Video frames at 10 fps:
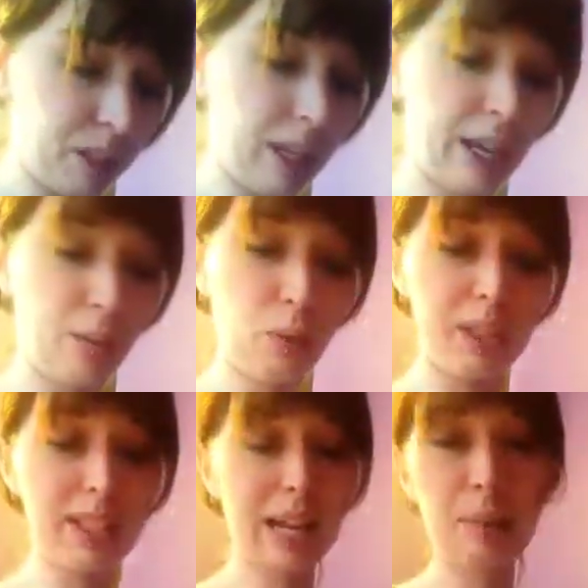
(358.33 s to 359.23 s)
at
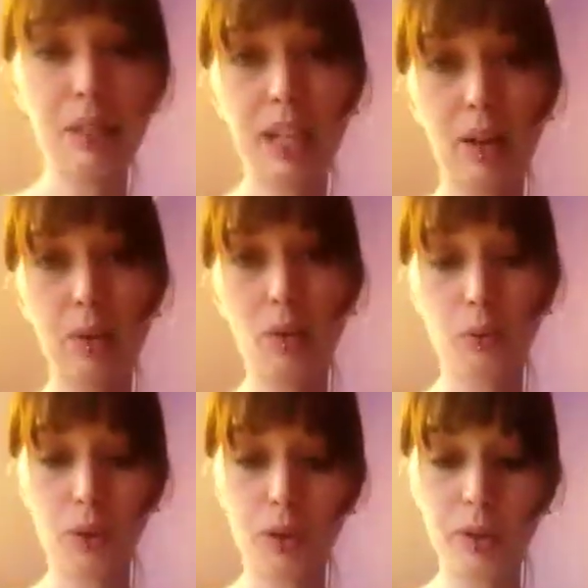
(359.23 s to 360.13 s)
one snap down
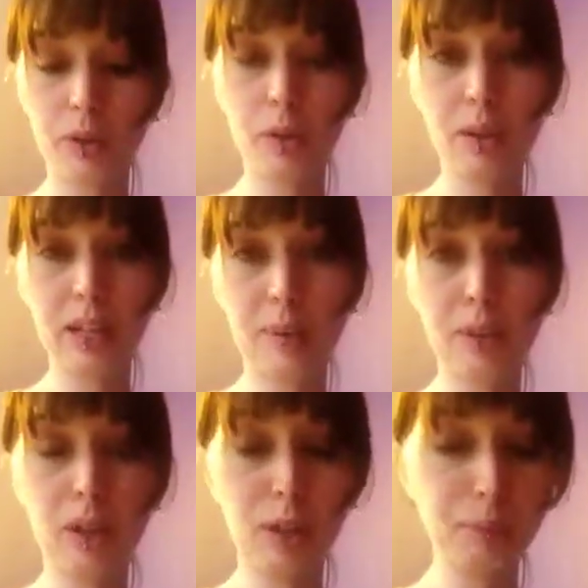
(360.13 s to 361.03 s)
or no
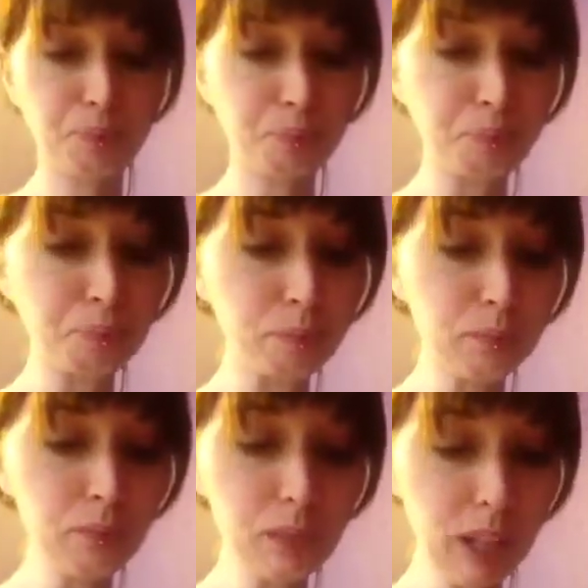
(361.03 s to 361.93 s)
snaps at all.
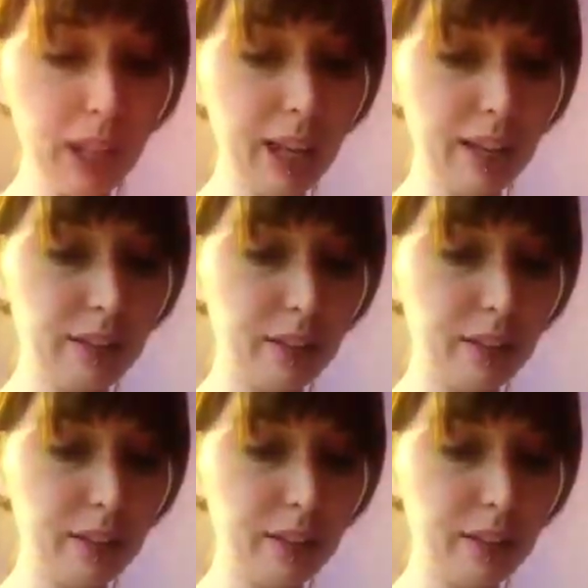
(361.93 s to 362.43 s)
And